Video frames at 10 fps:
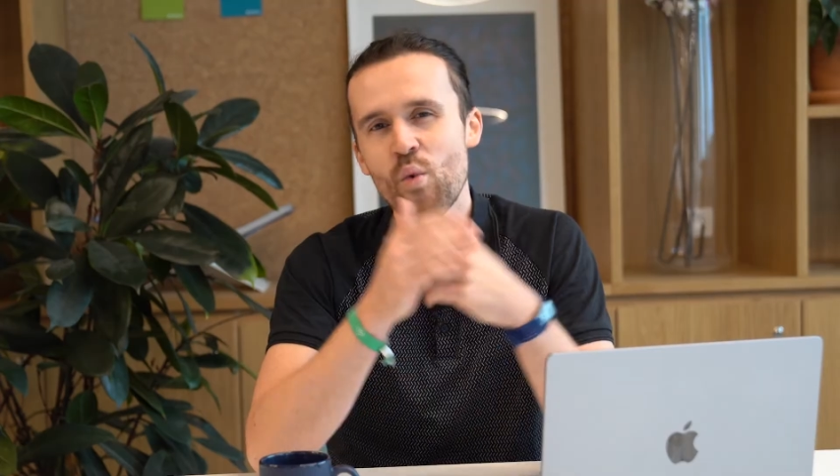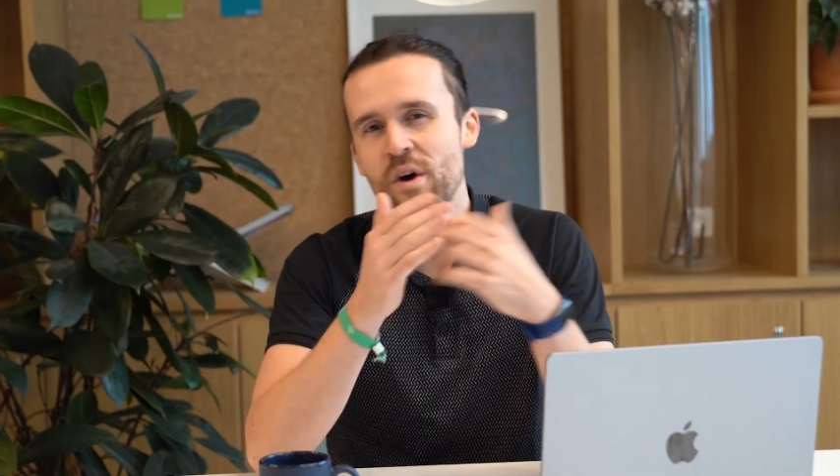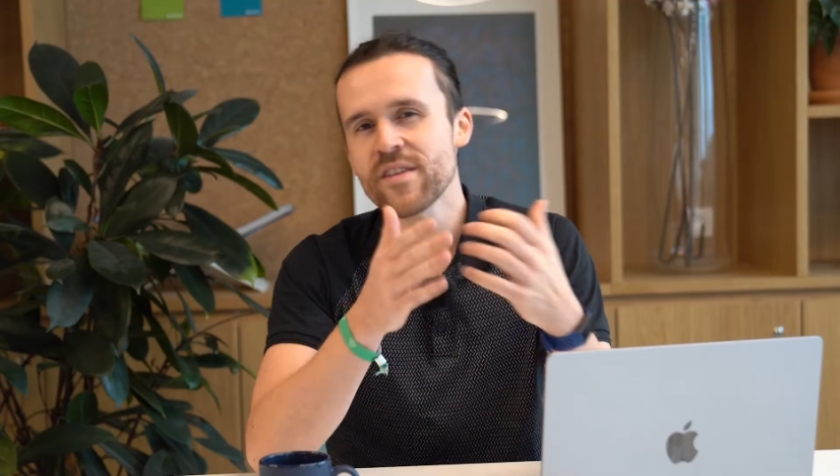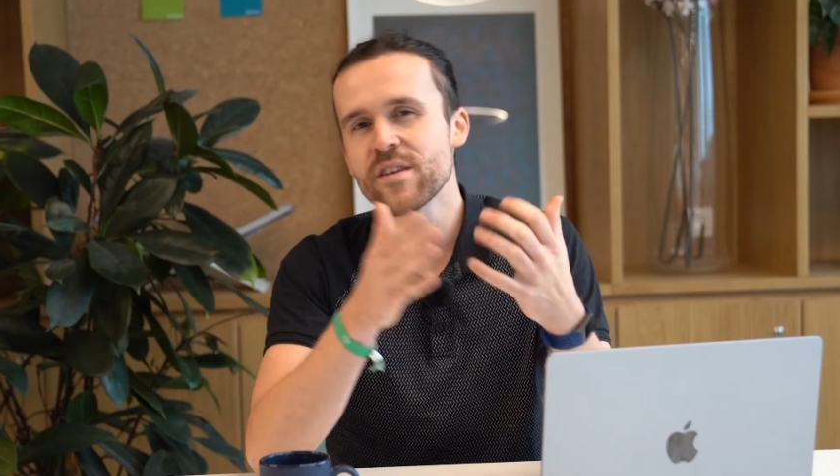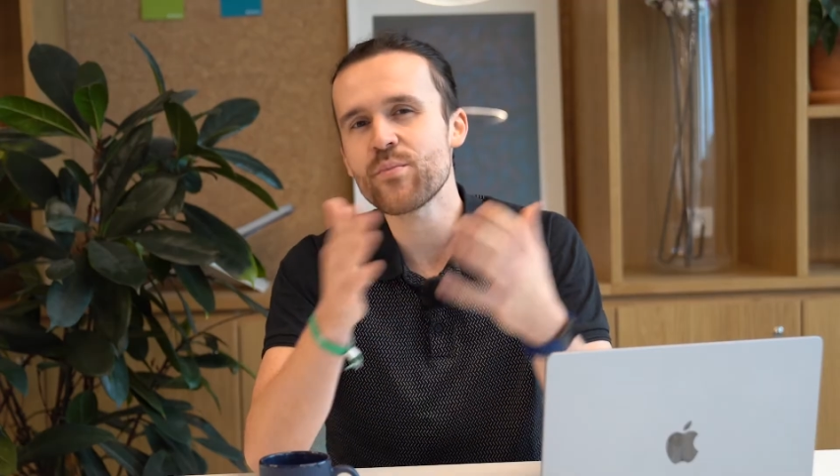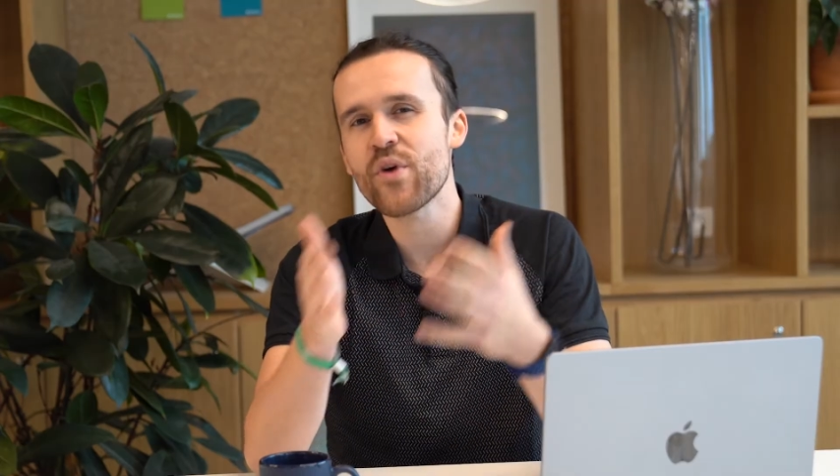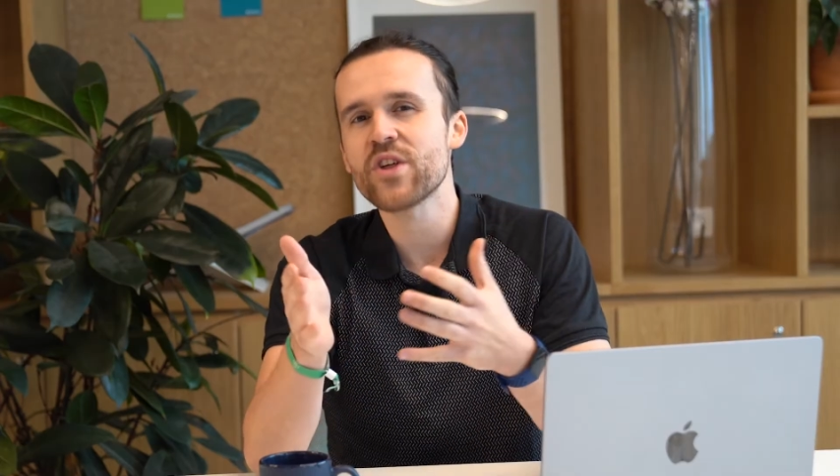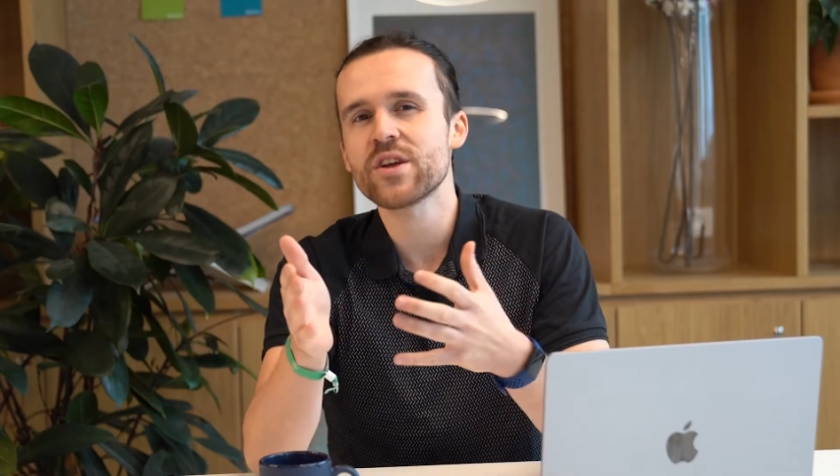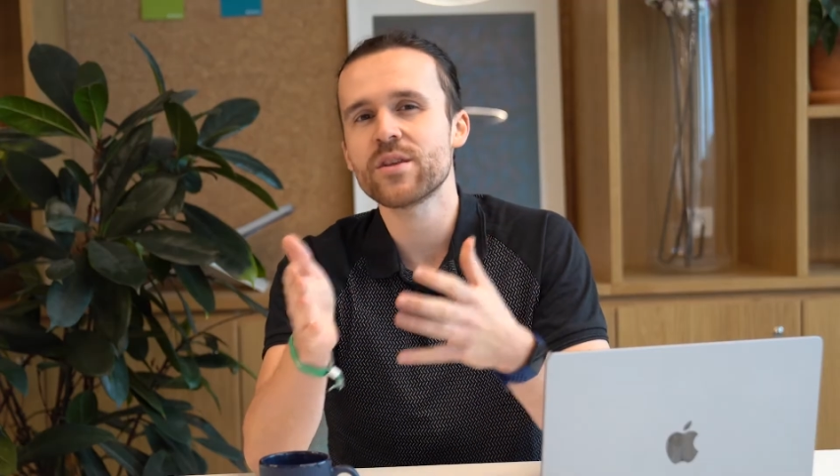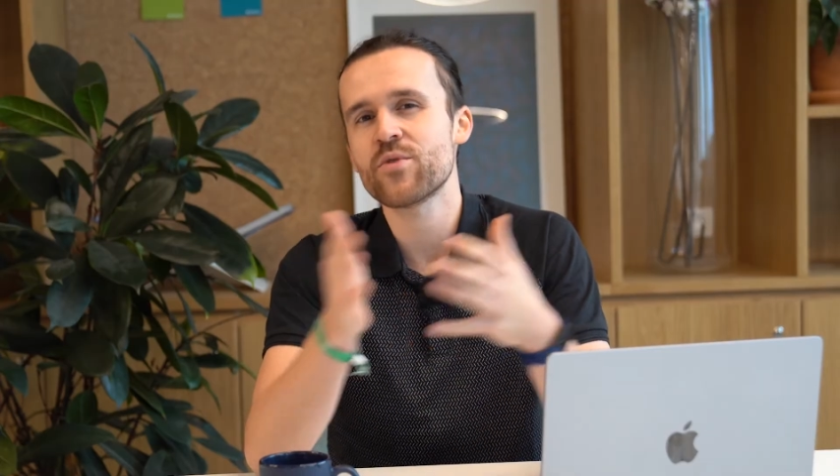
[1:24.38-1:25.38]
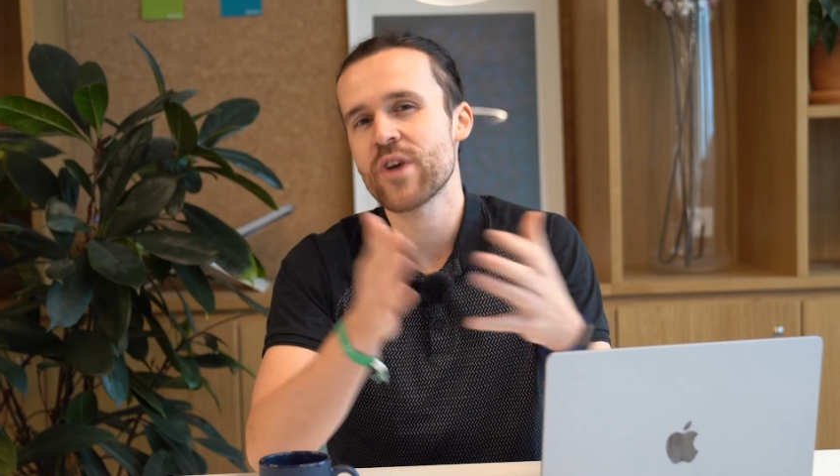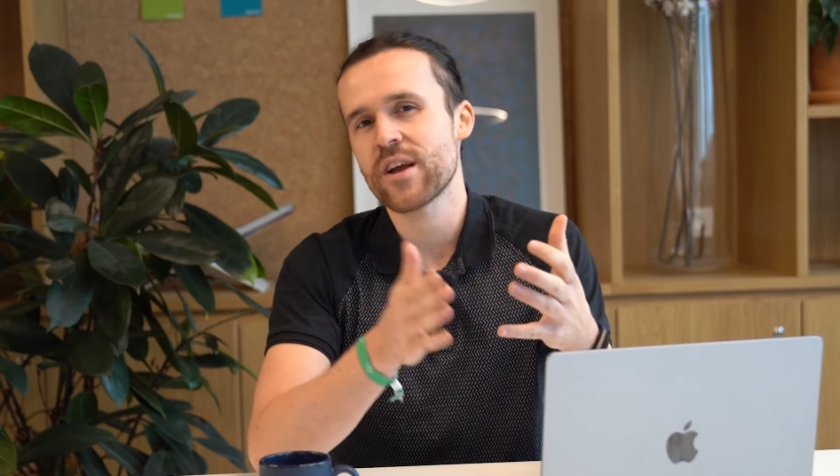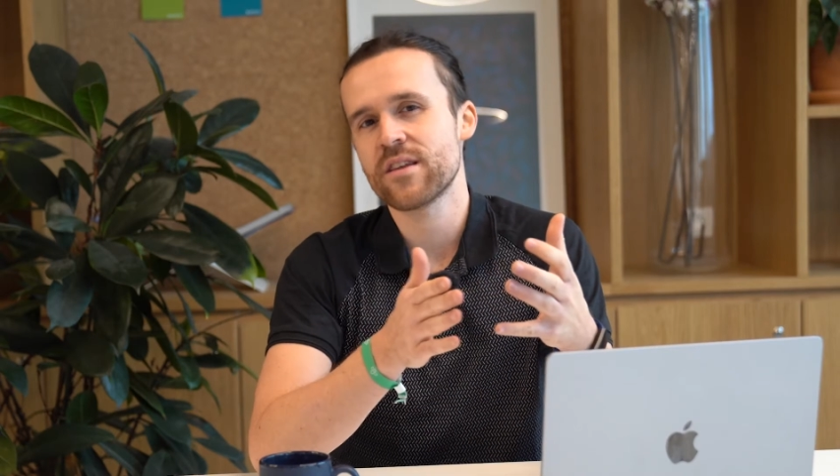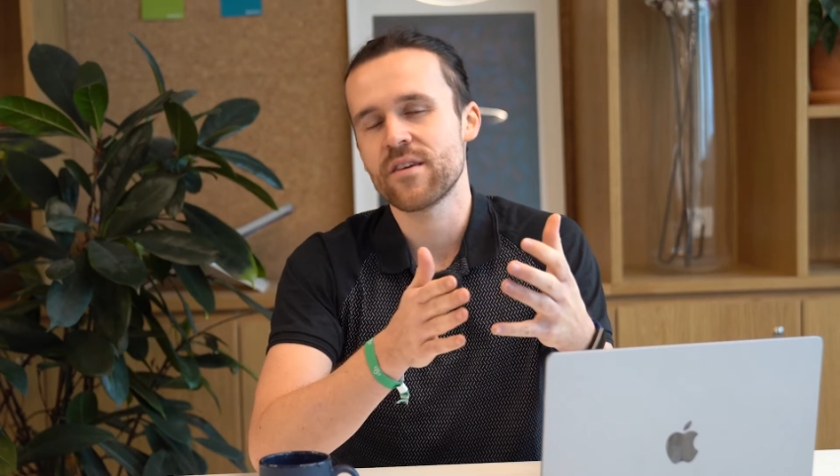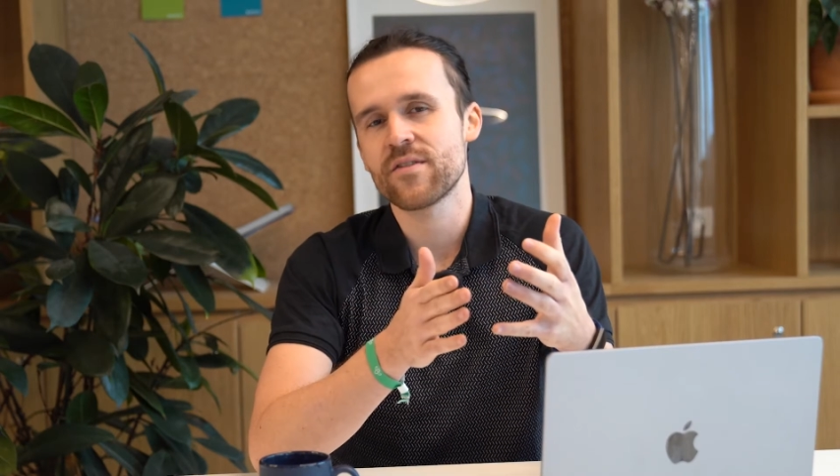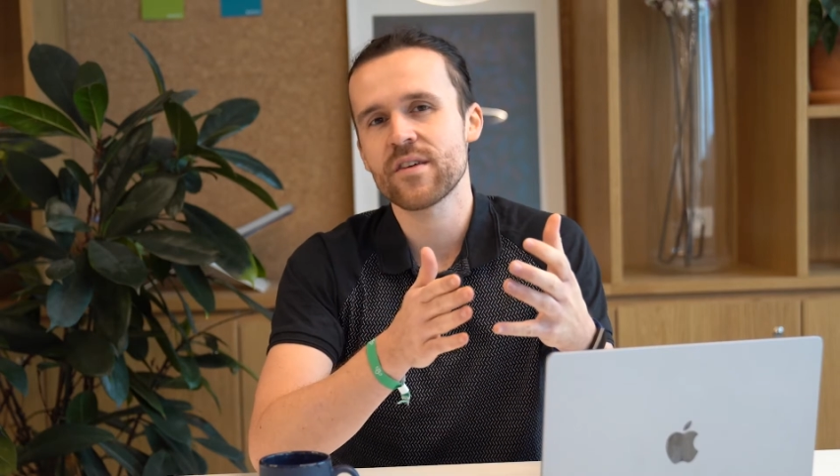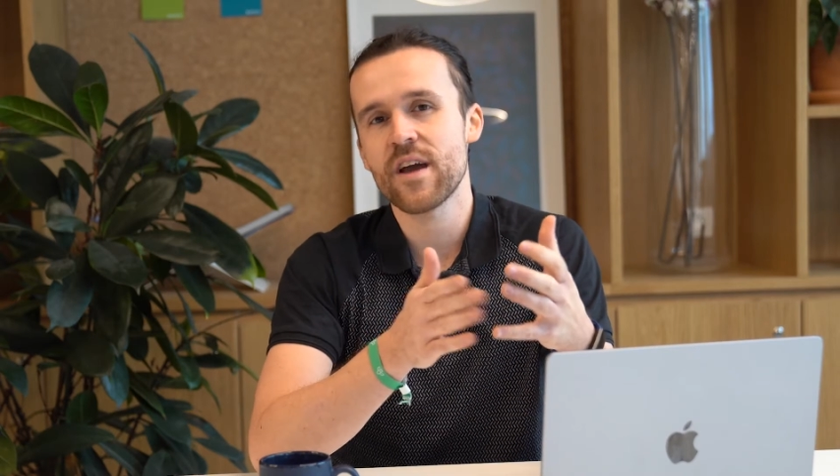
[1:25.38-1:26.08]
Once the project objectives